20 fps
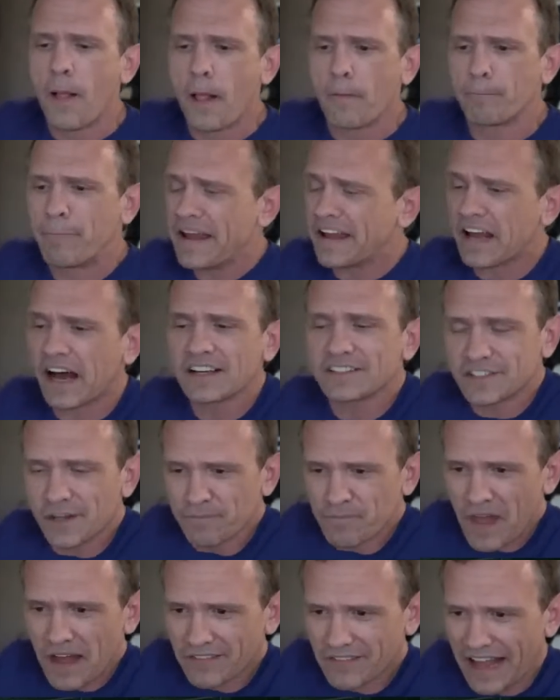Because,
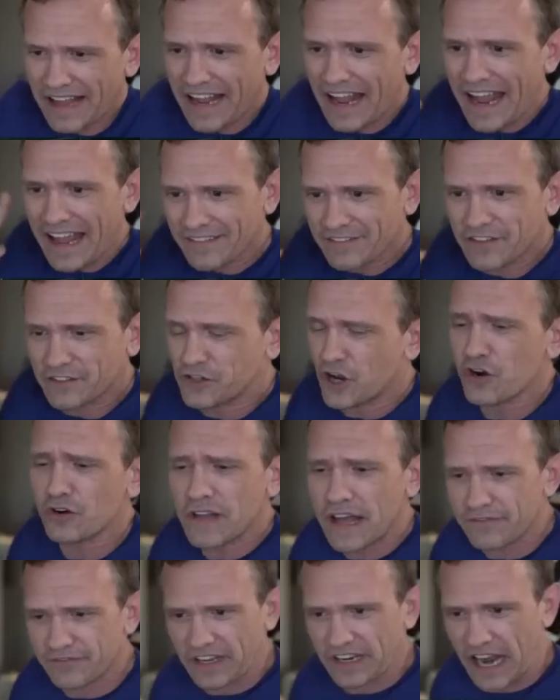like, dude
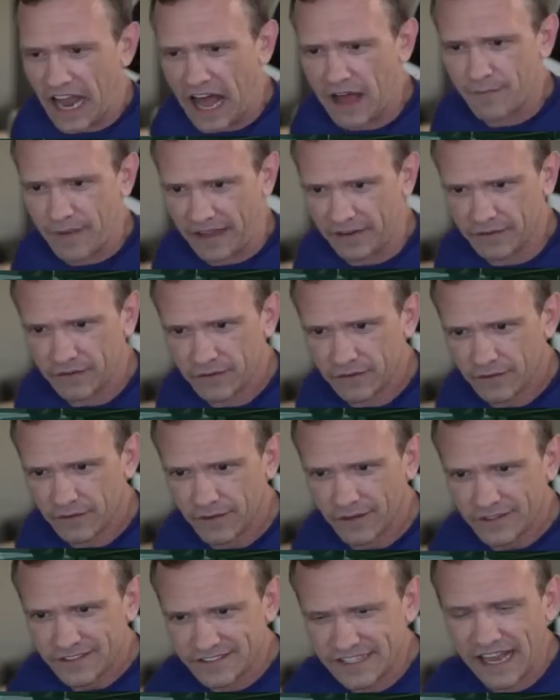left a comment
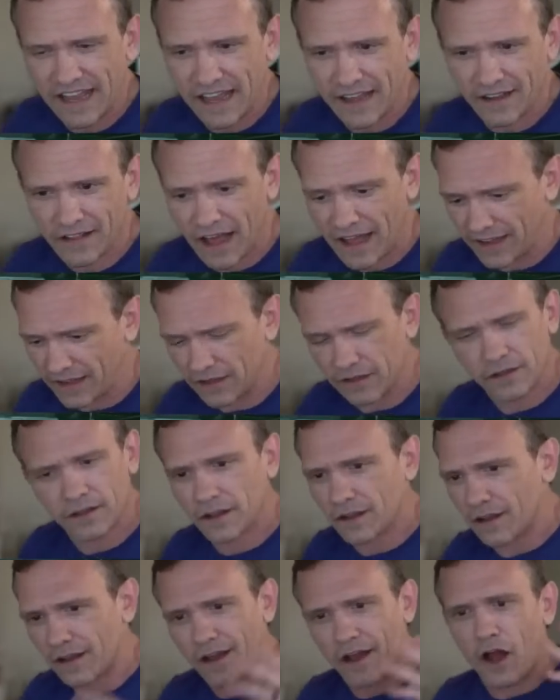saying, like,
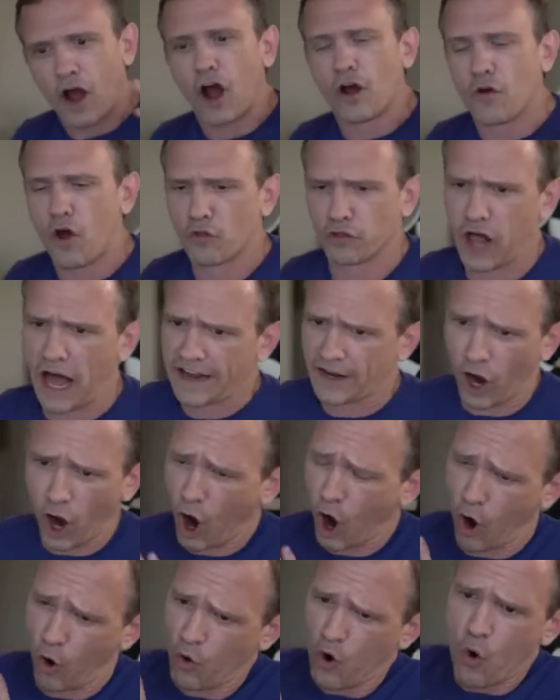
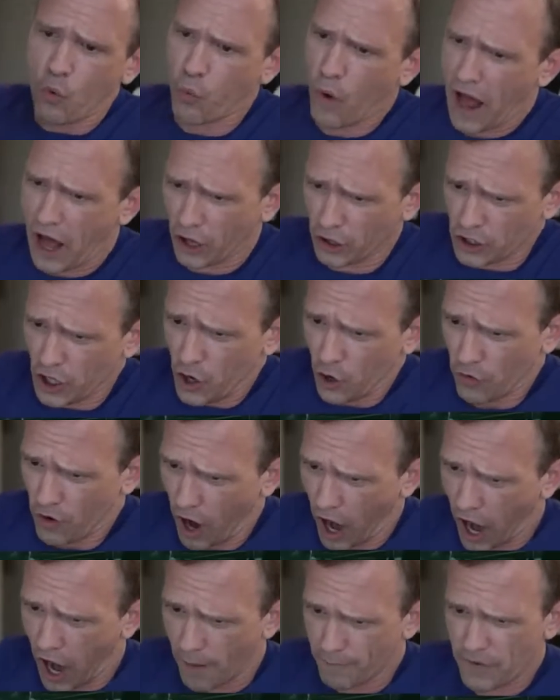oh, well,
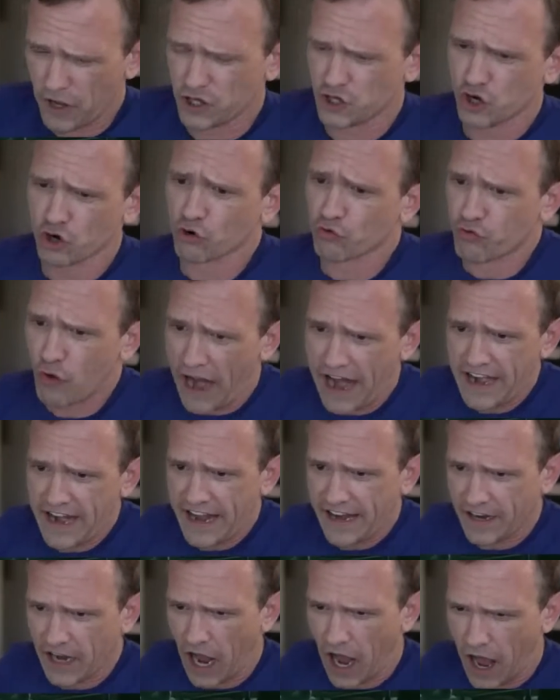you're
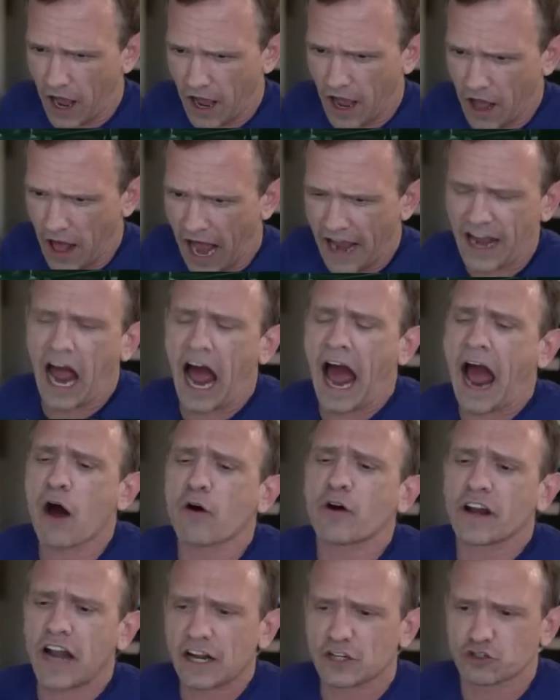rating, how
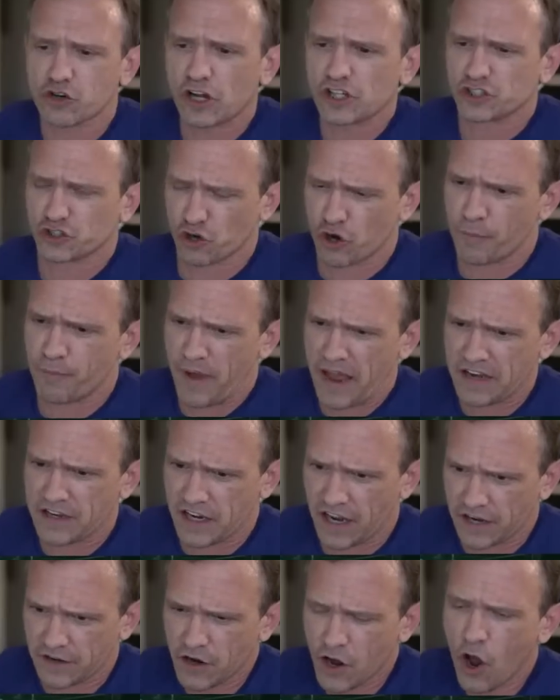can I trust your
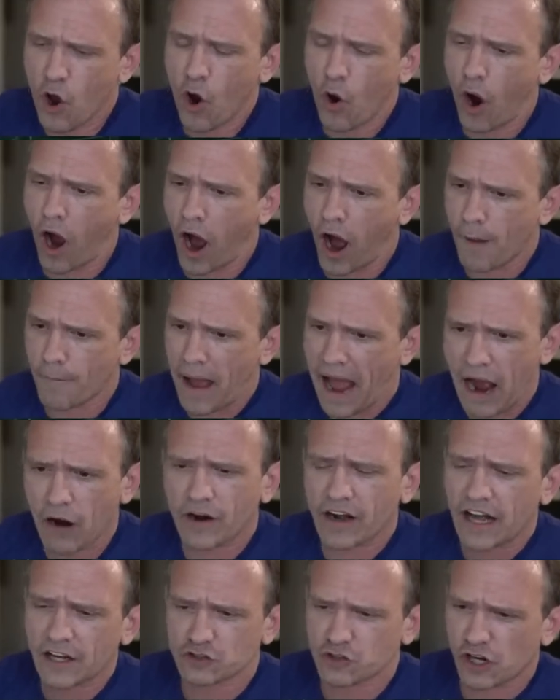opinion? How
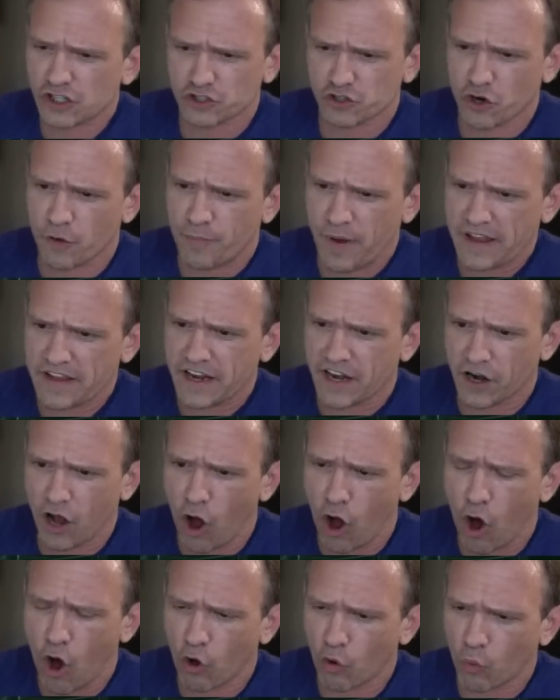can I trust your opinion at
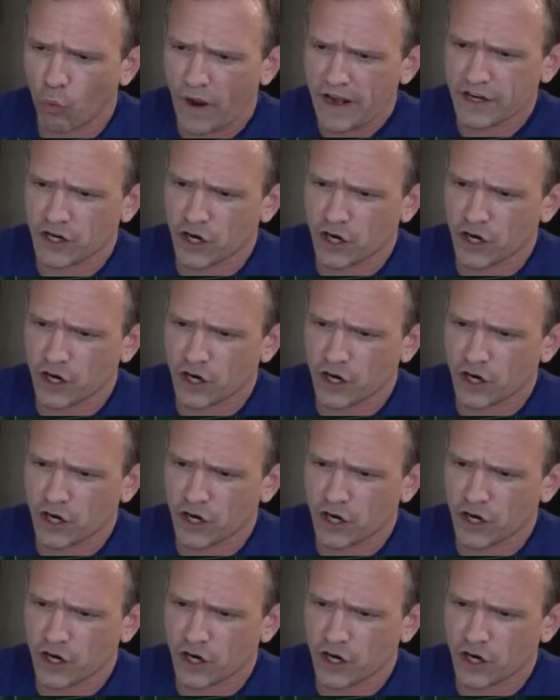all when